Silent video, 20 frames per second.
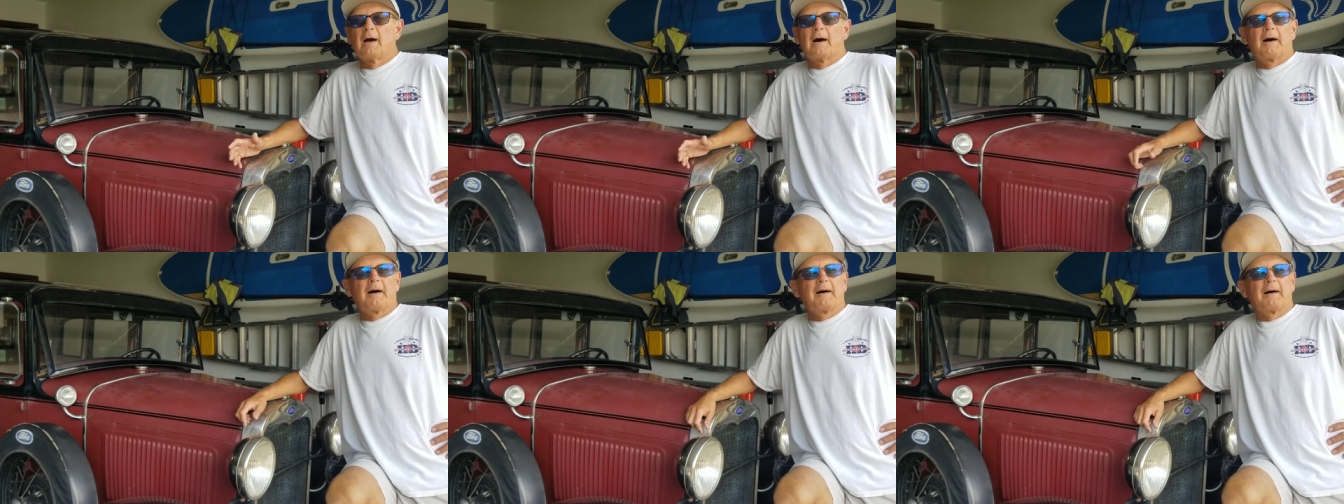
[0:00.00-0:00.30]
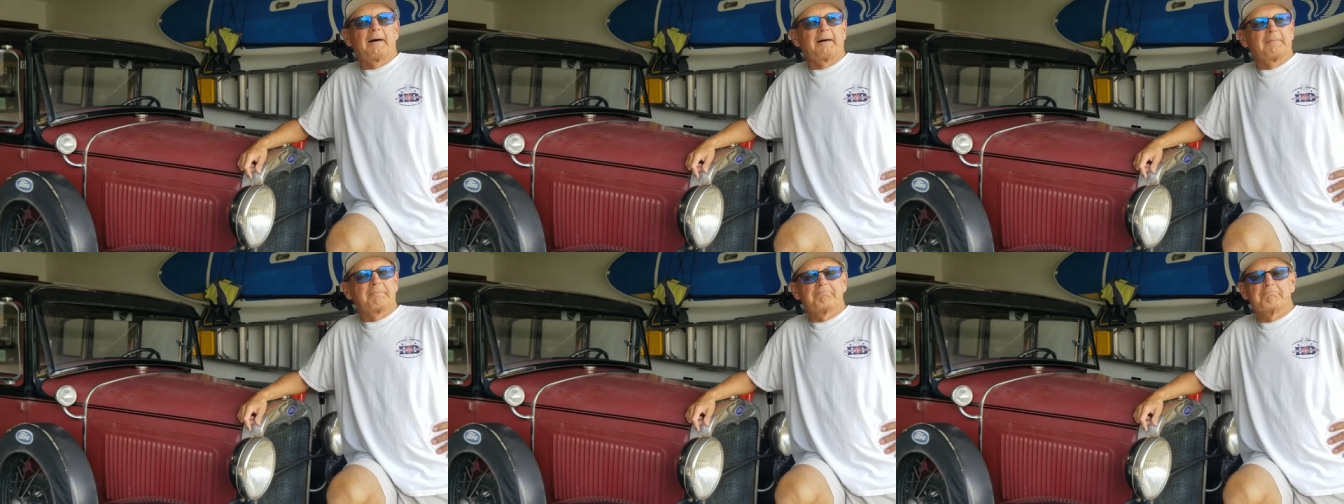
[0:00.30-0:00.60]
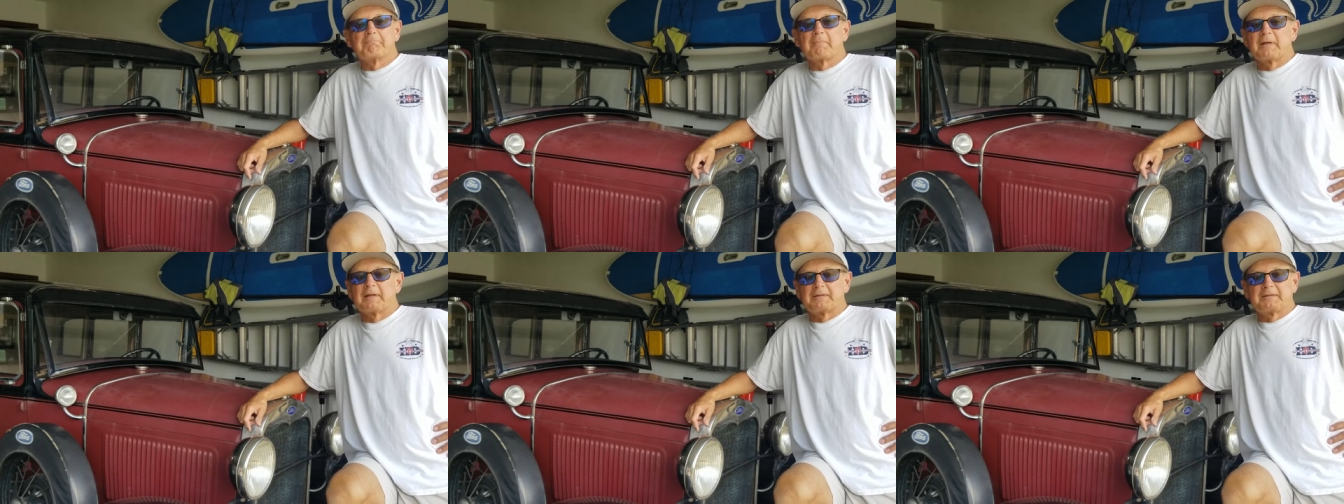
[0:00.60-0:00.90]
Uh,
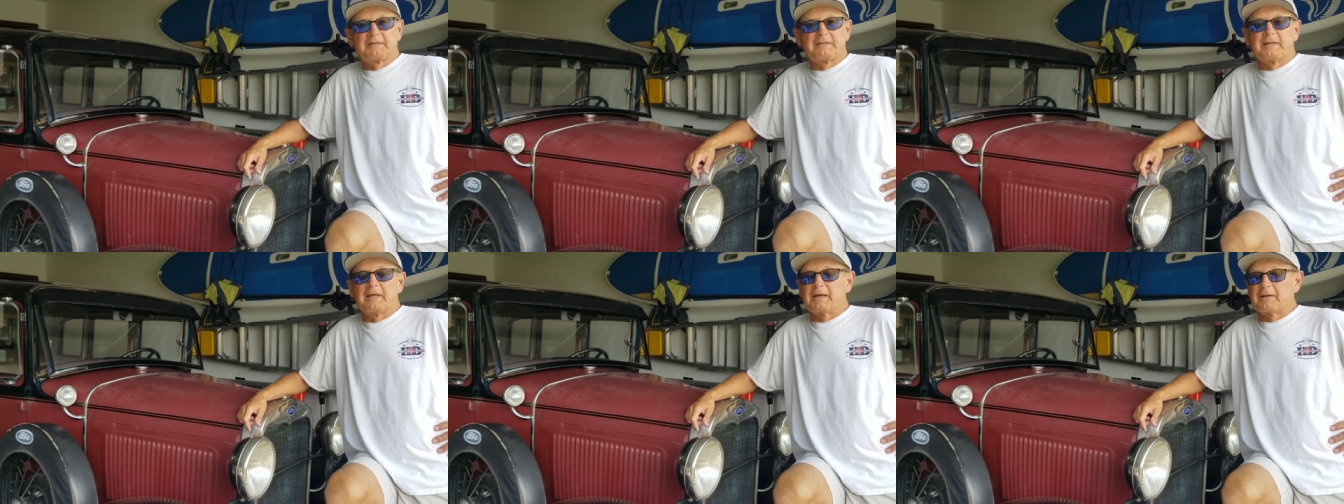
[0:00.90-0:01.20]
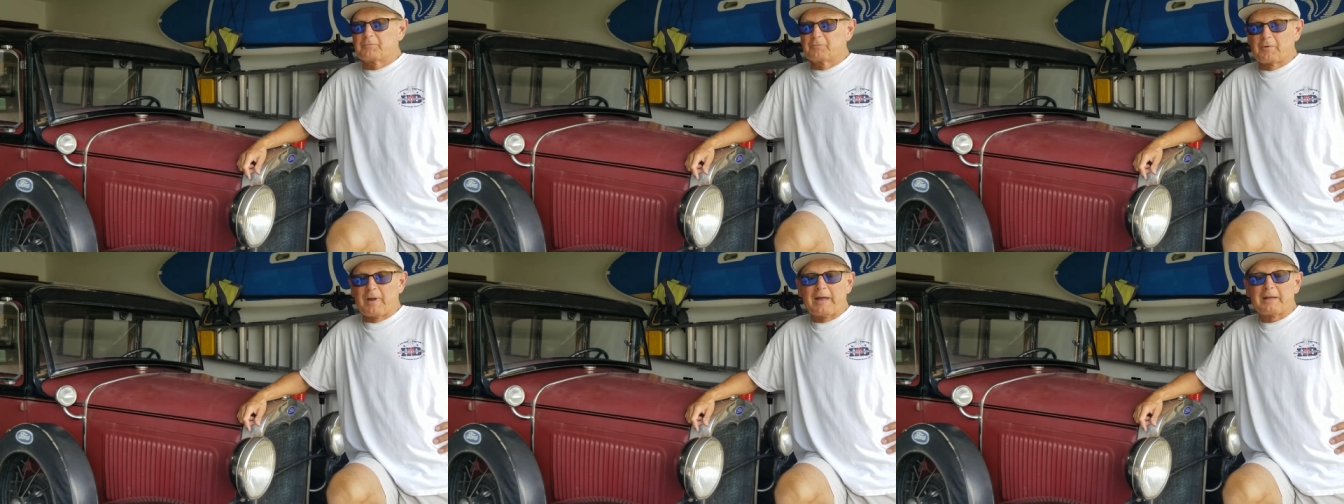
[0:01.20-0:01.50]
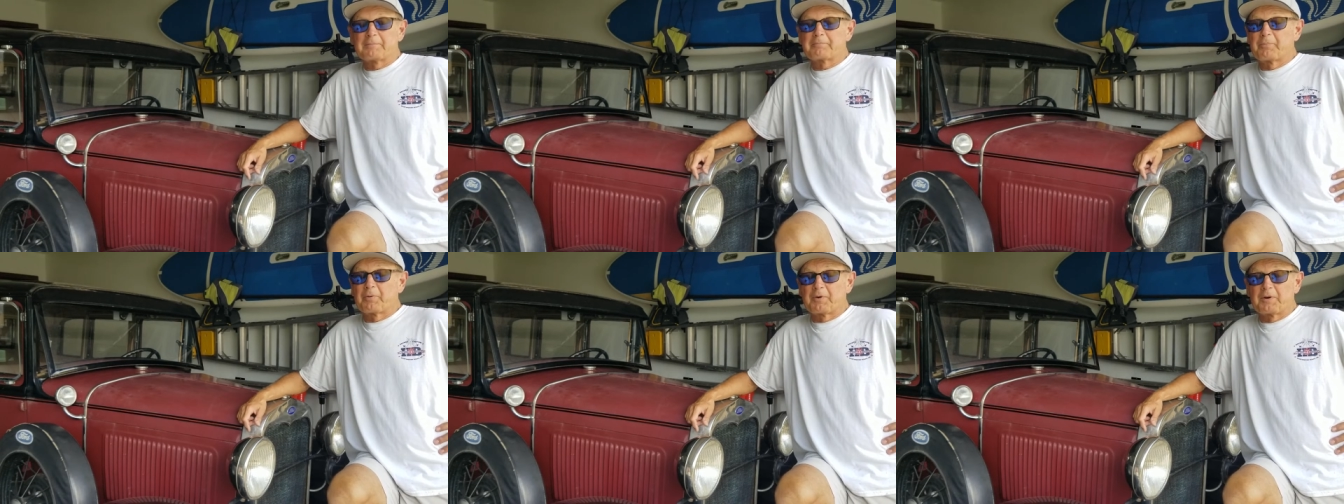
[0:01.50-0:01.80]
it, it
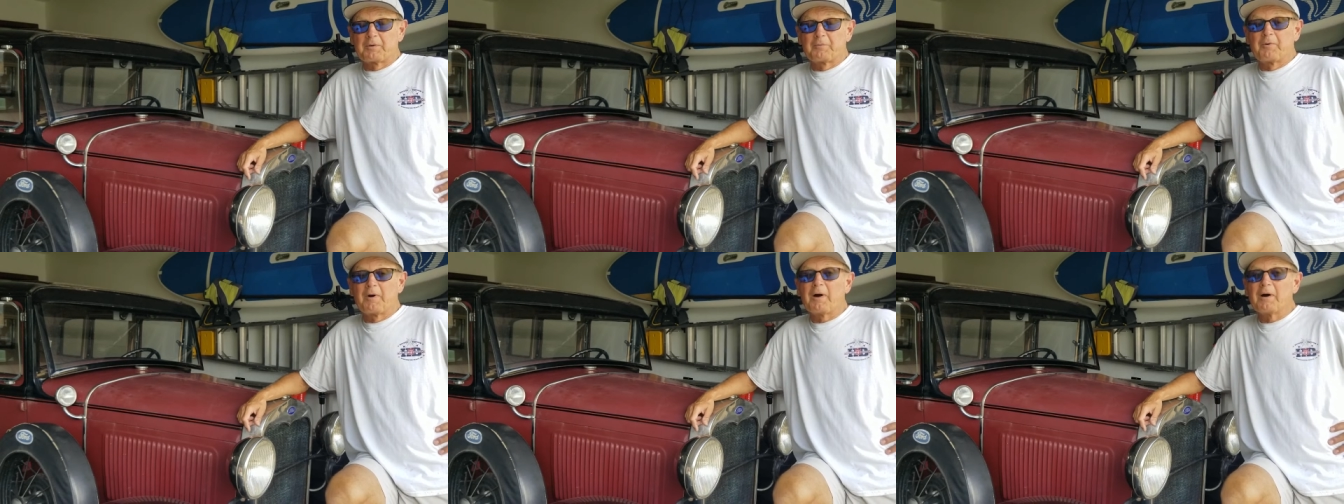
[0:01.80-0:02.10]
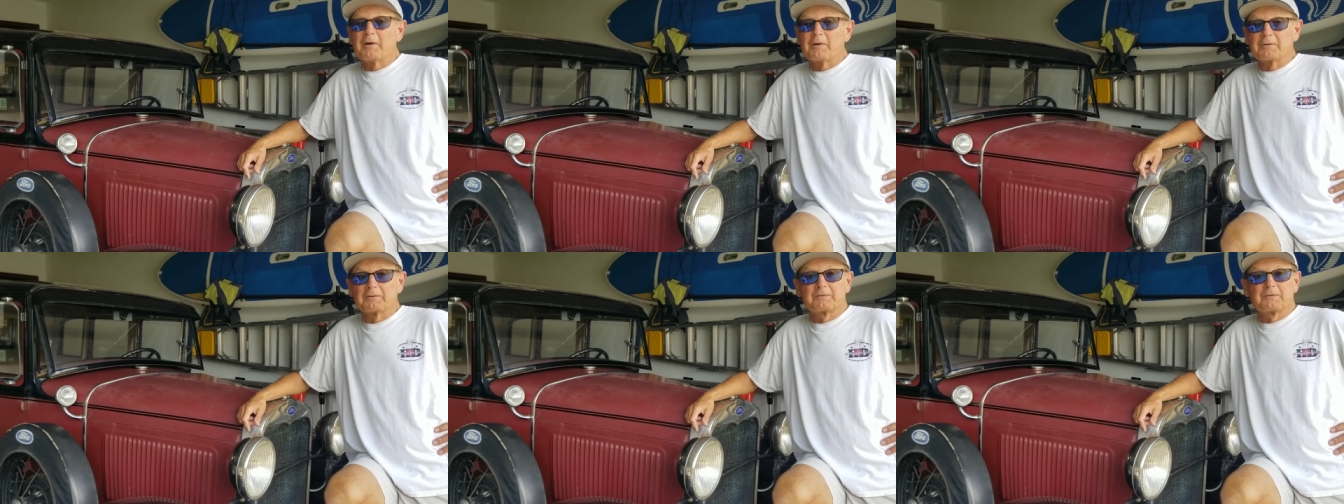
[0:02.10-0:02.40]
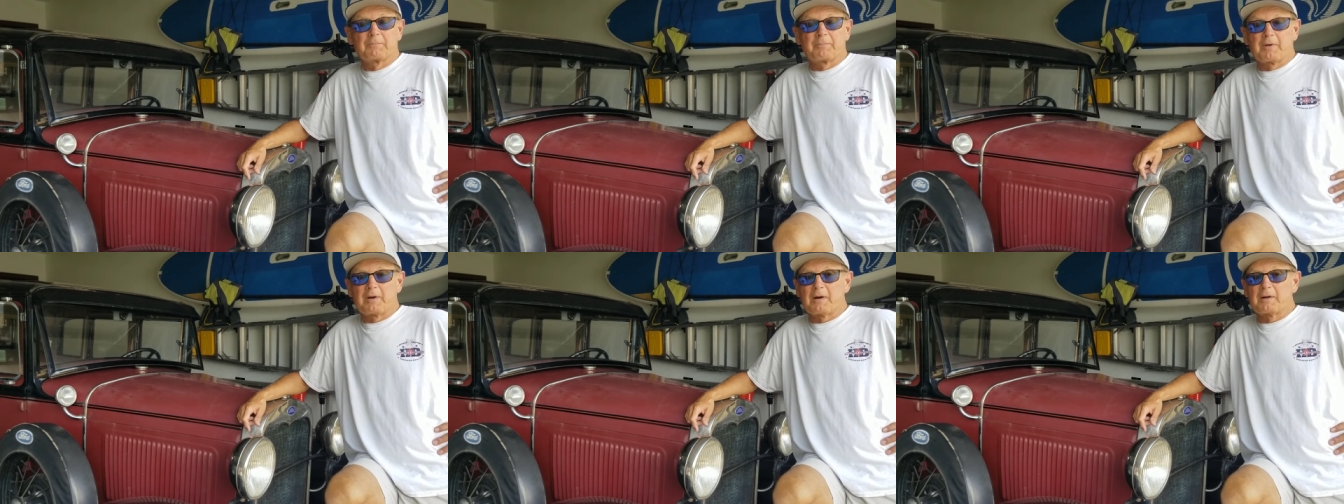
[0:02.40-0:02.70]
ran pretty well,
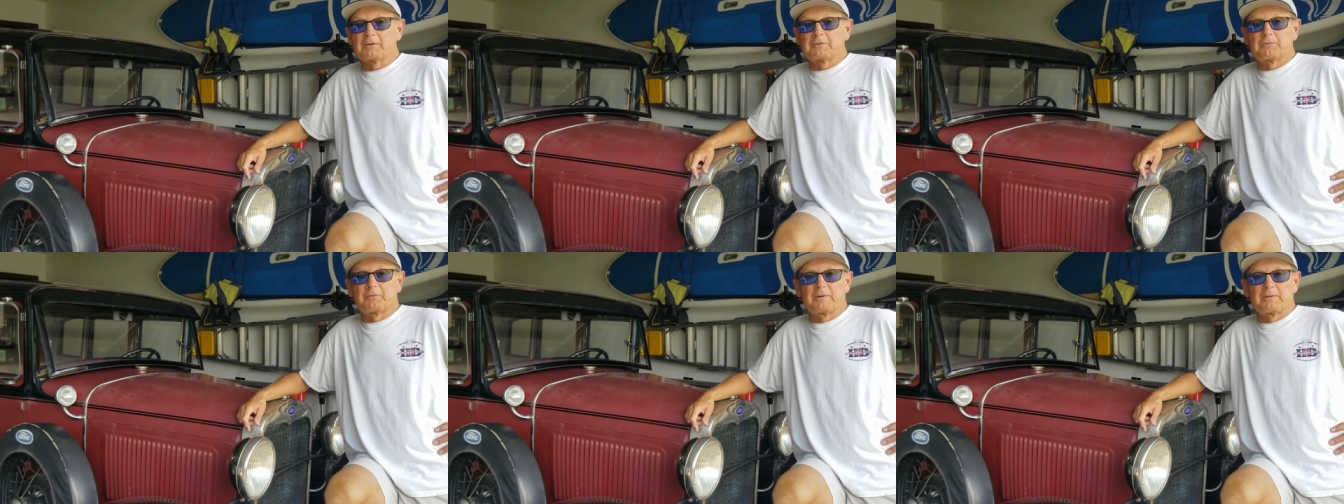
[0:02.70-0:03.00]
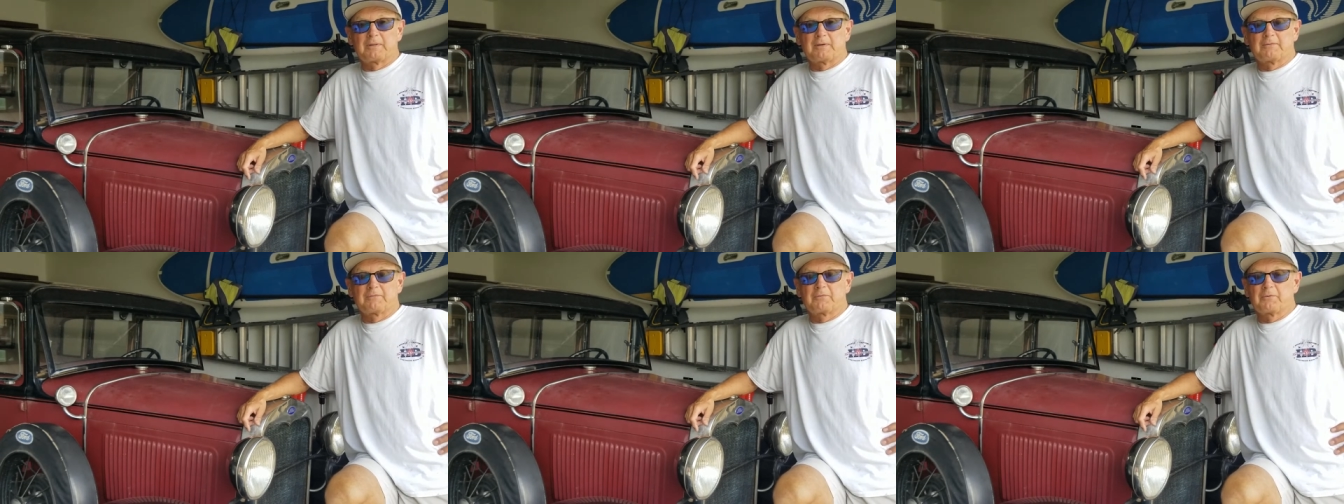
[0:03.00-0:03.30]
to be honest with you.